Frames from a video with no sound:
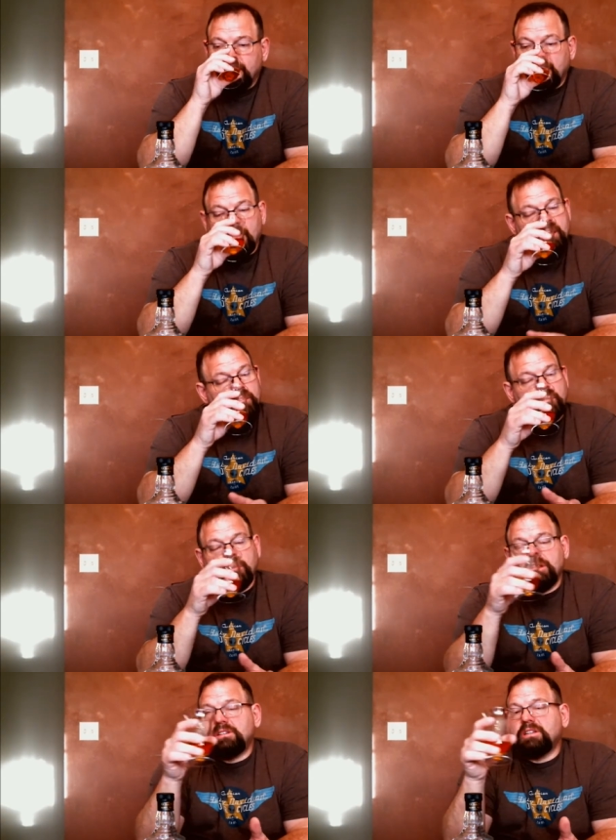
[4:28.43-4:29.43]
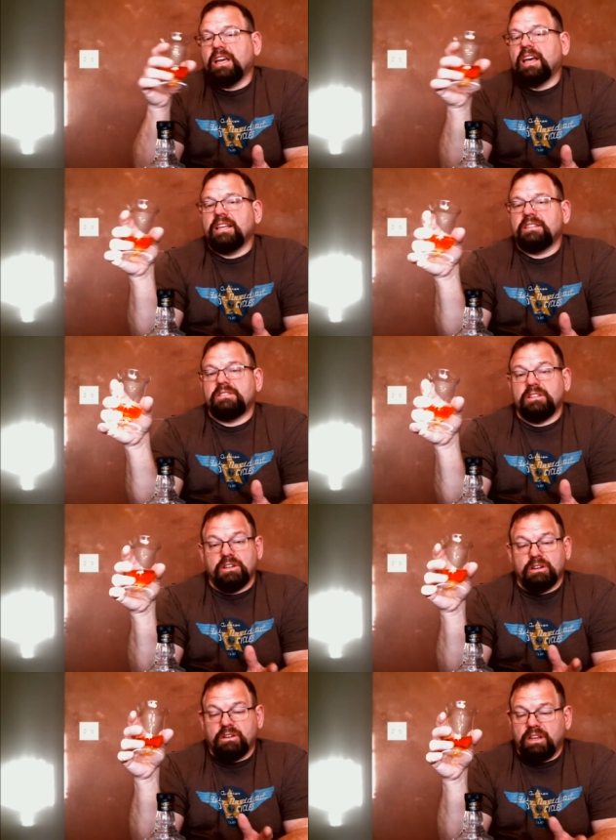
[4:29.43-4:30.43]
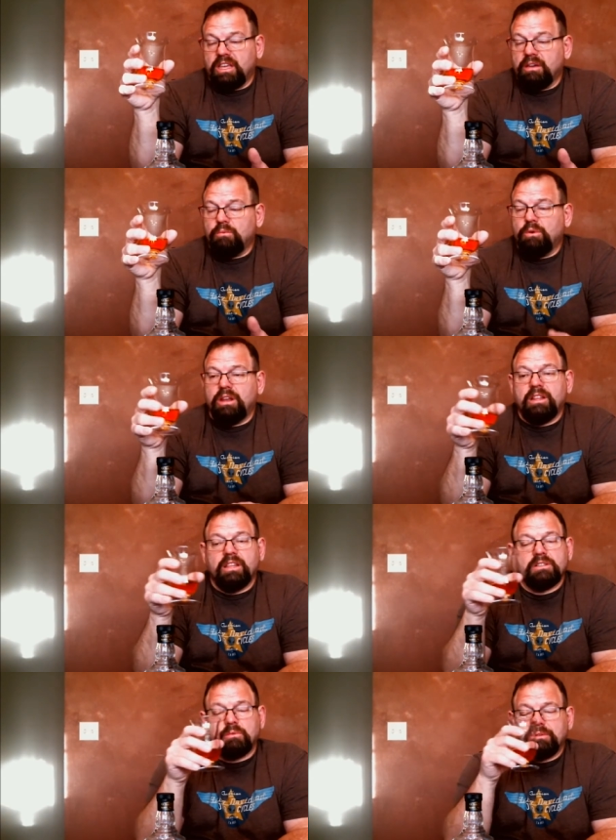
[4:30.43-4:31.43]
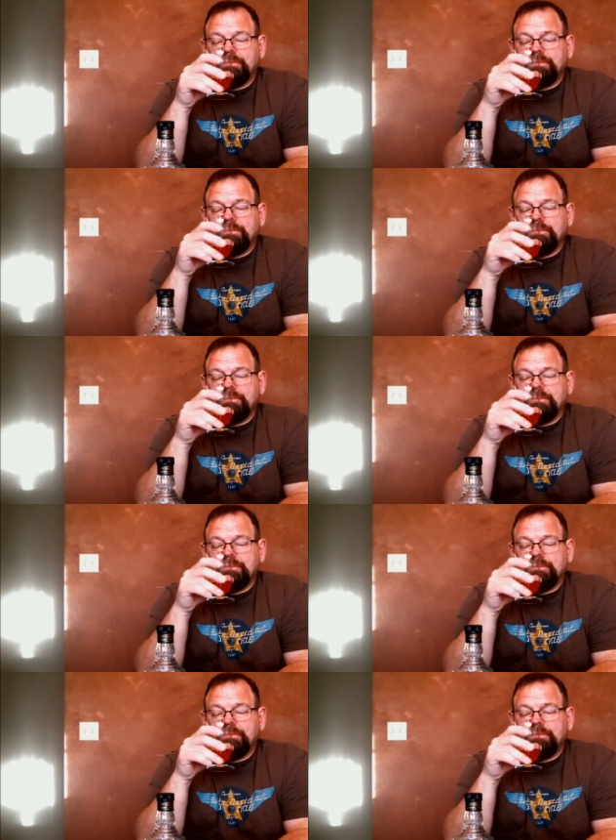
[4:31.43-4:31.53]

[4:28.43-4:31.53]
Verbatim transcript: And the wood shines, and you're going to get wood in this one.